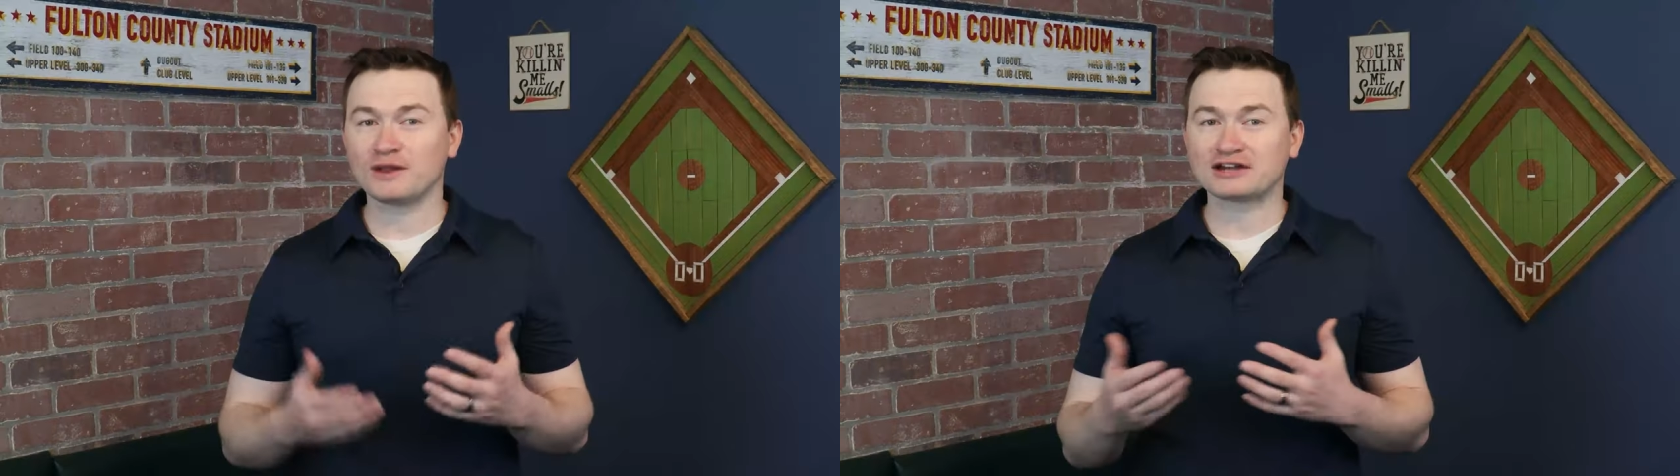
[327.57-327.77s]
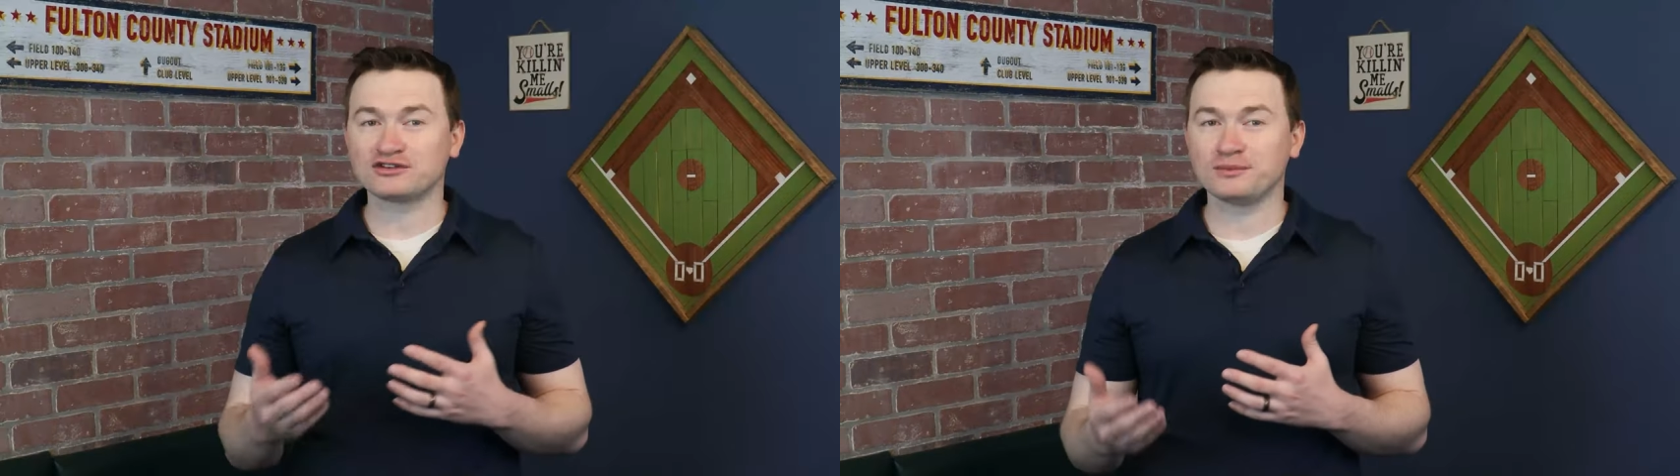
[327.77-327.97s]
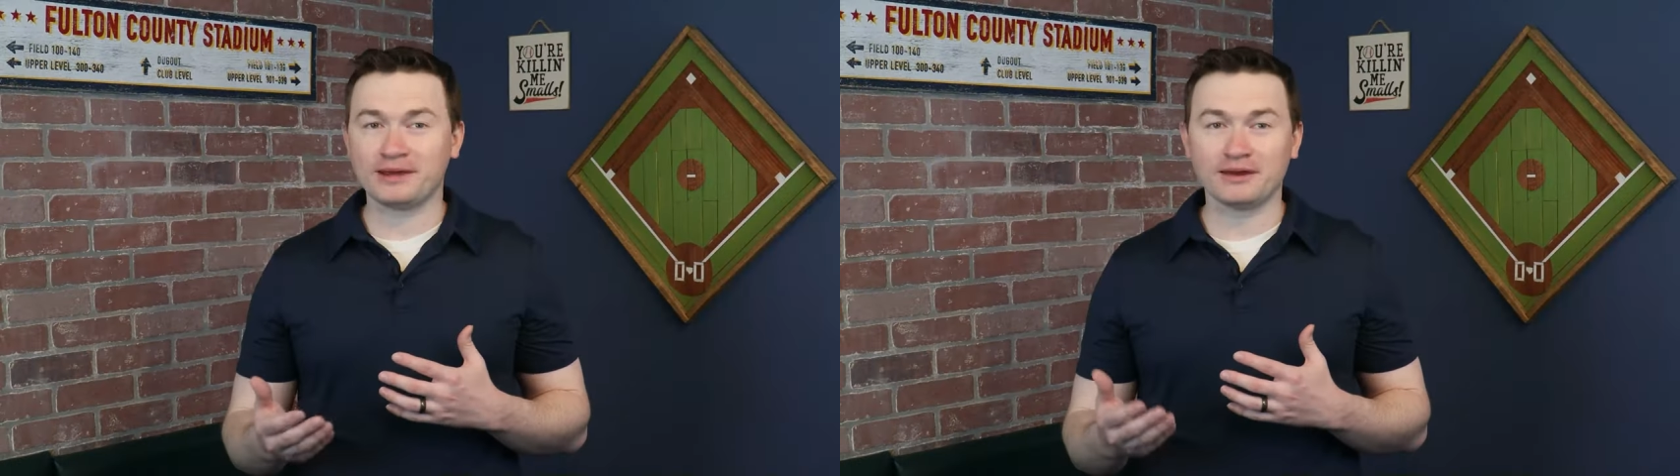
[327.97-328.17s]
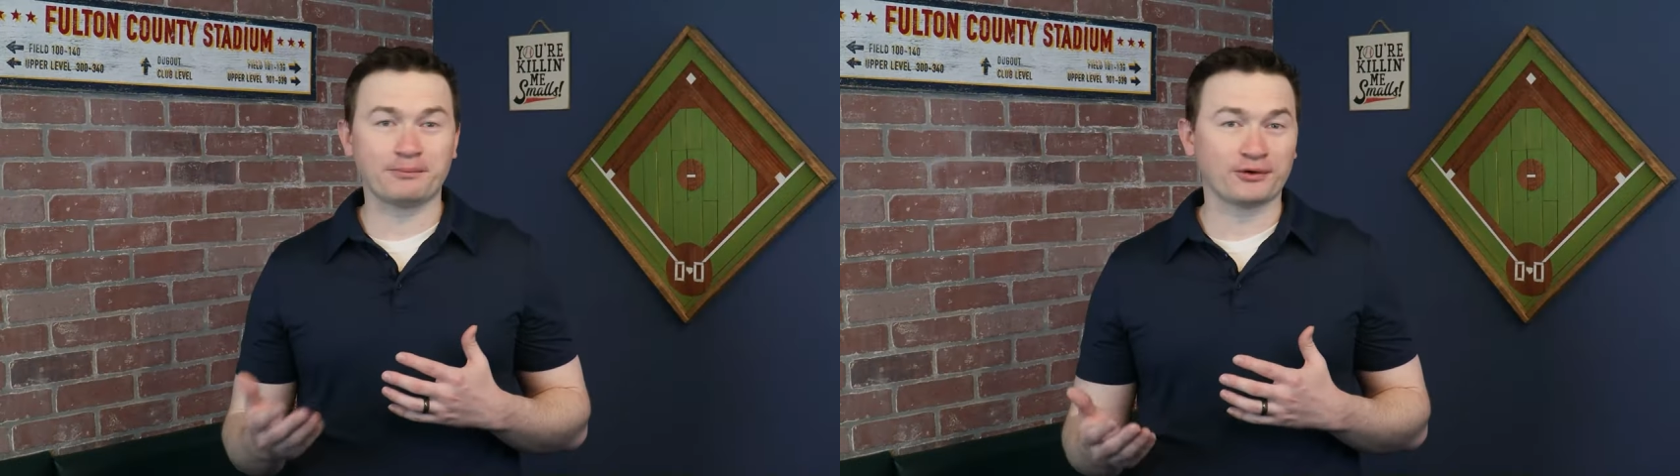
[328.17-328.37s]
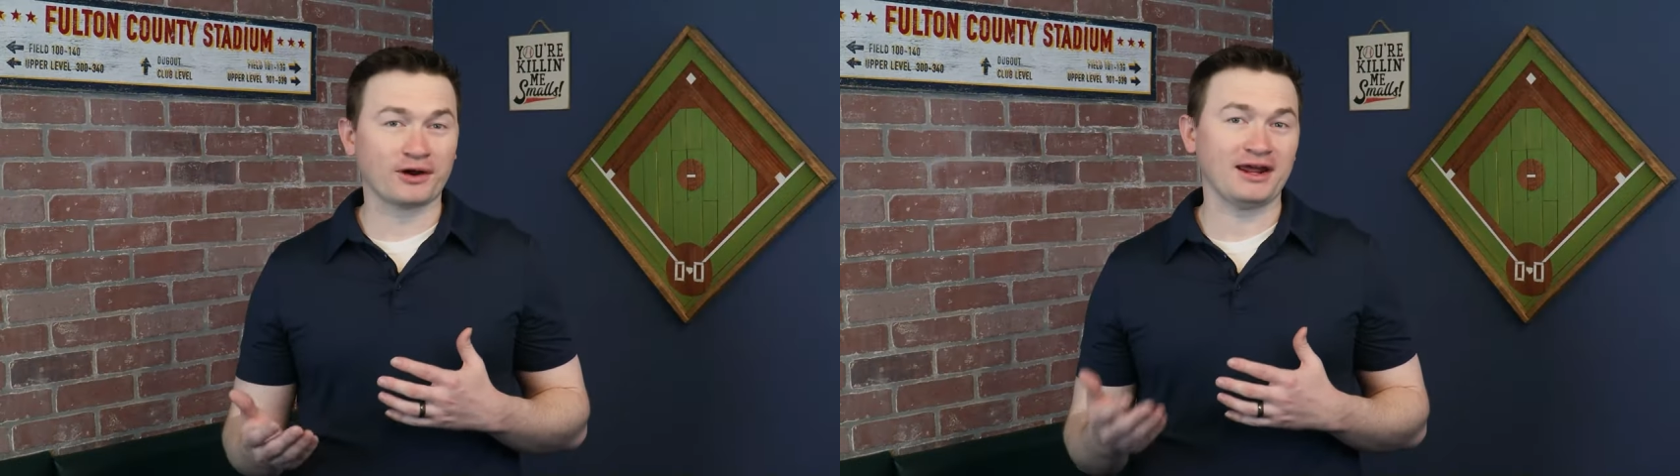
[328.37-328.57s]
will actually be a
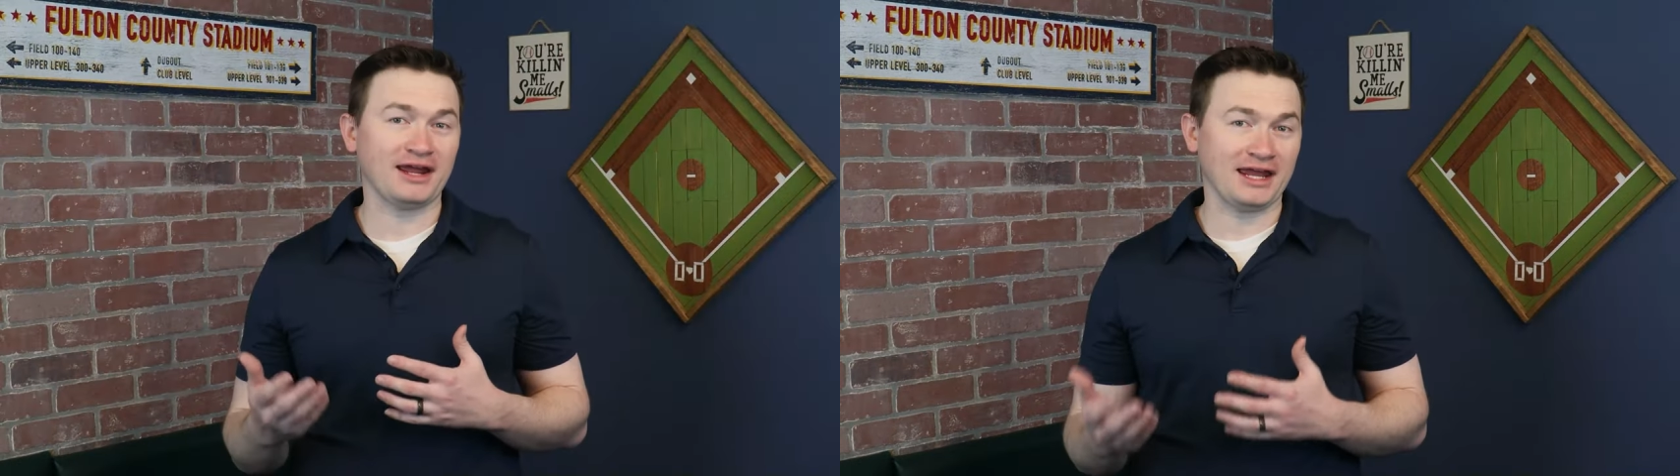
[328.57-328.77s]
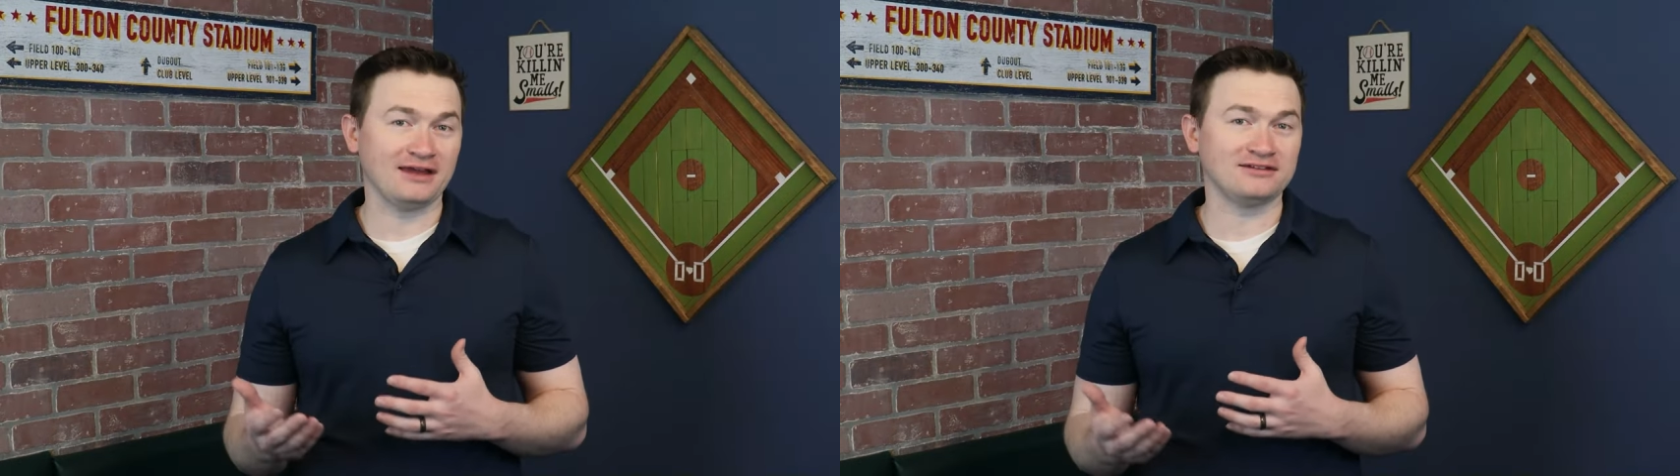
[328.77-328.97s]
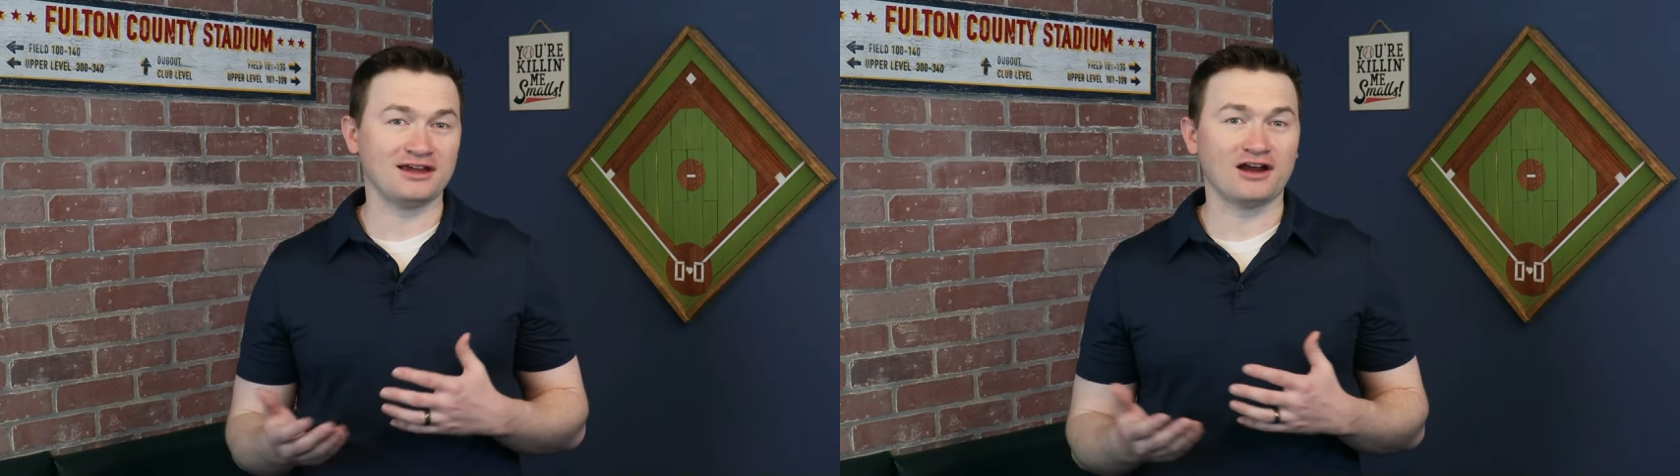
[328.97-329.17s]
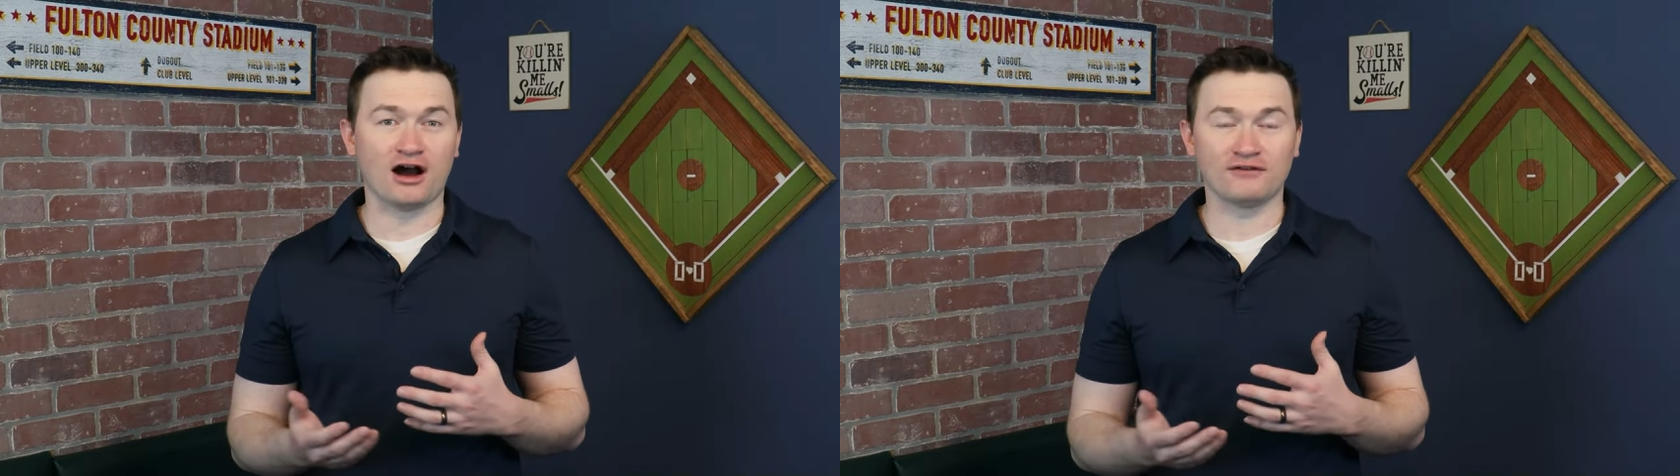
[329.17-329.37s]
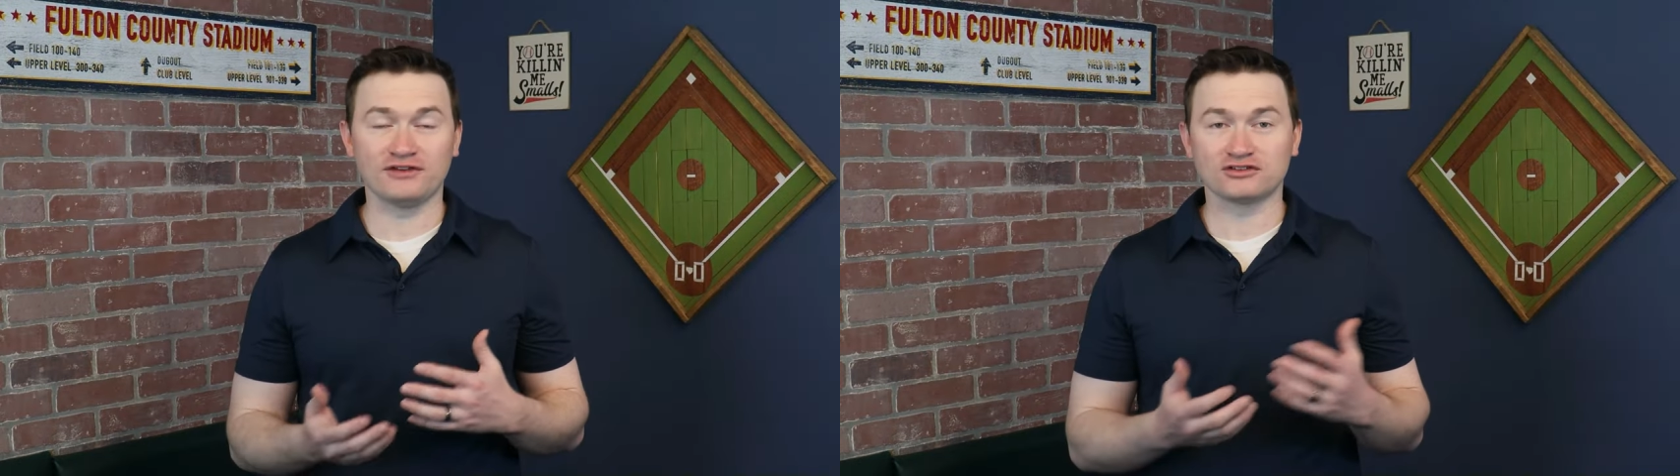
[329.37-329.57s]
pretty easy and
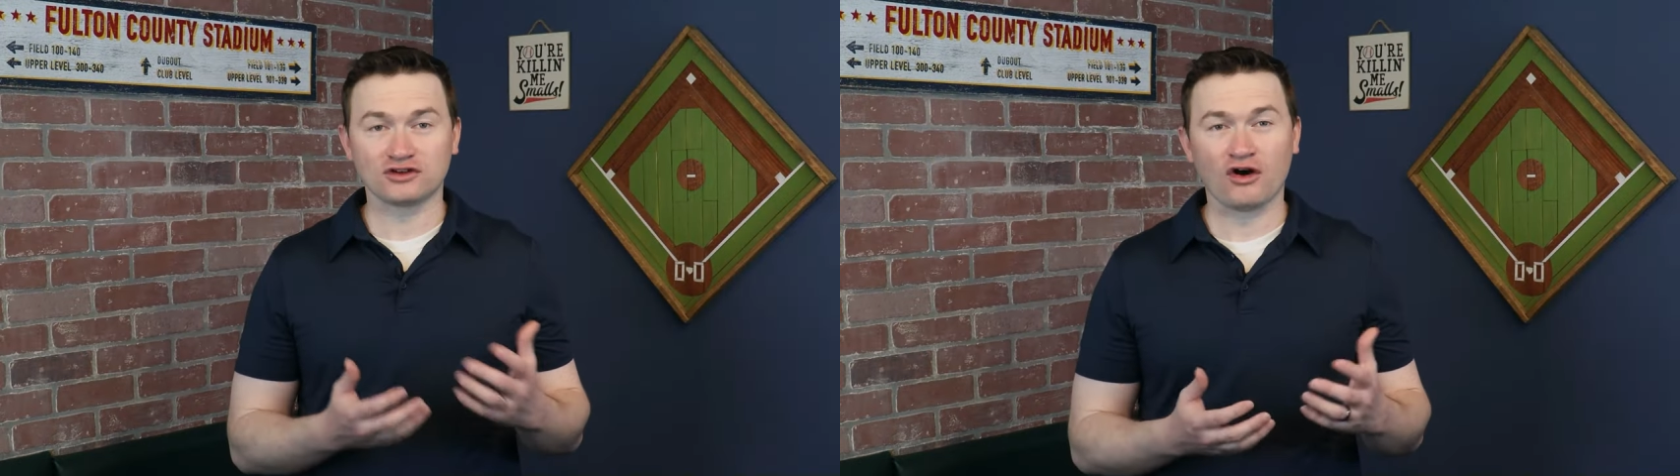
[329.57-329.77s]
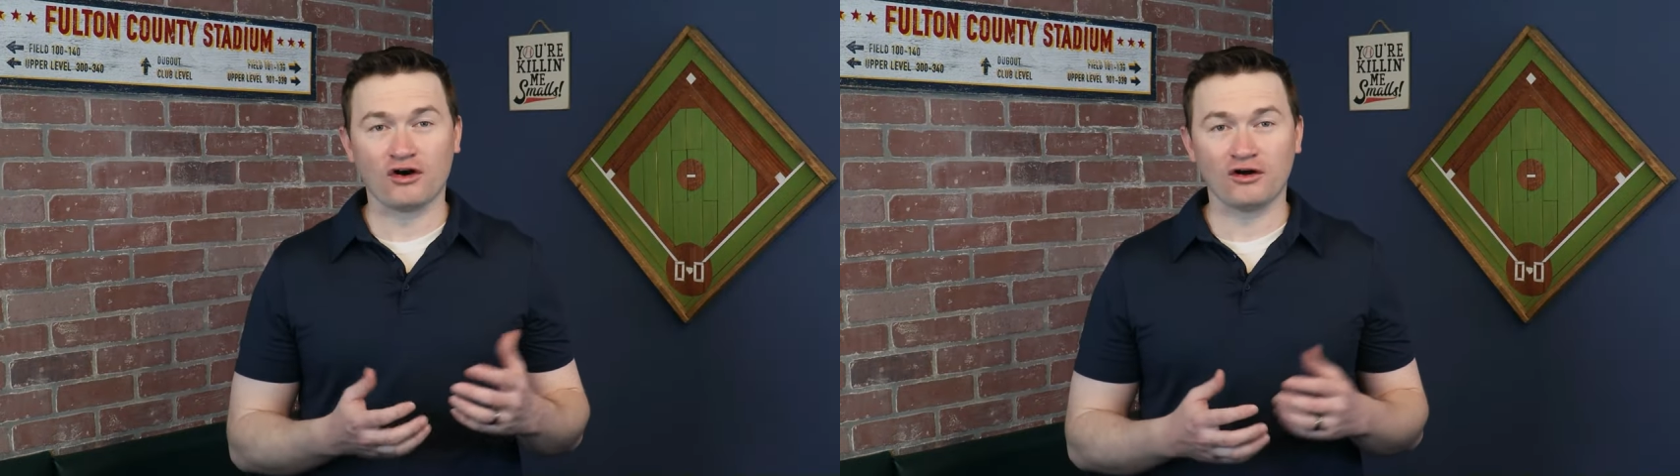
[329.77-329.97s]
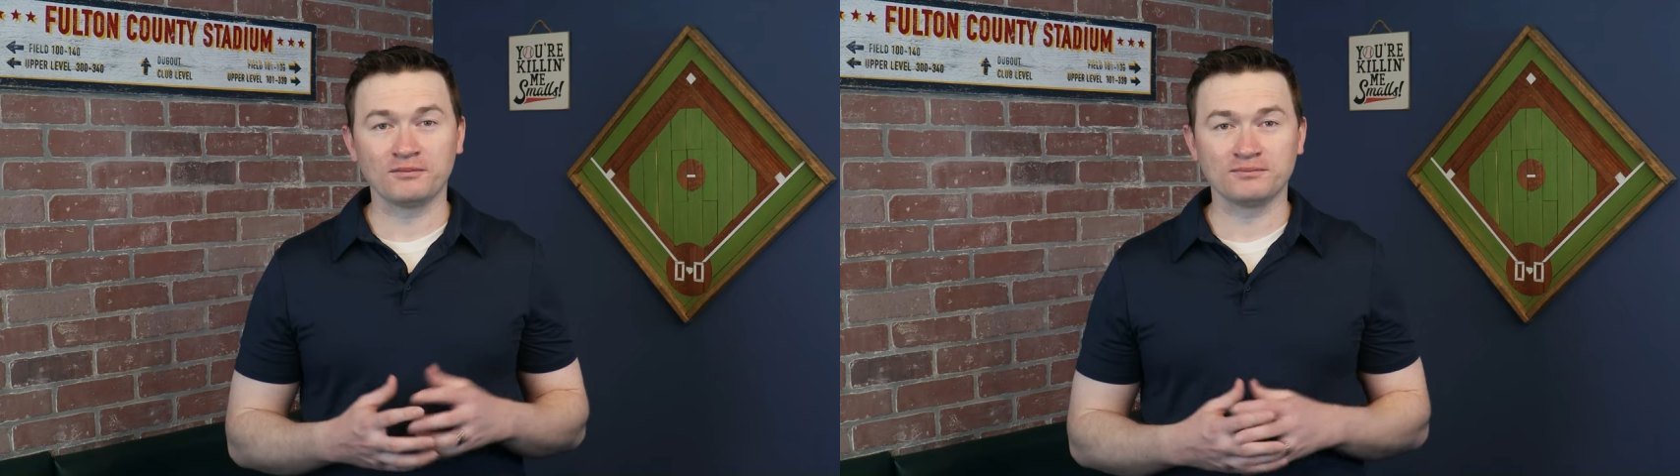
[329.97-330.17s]
obvious call.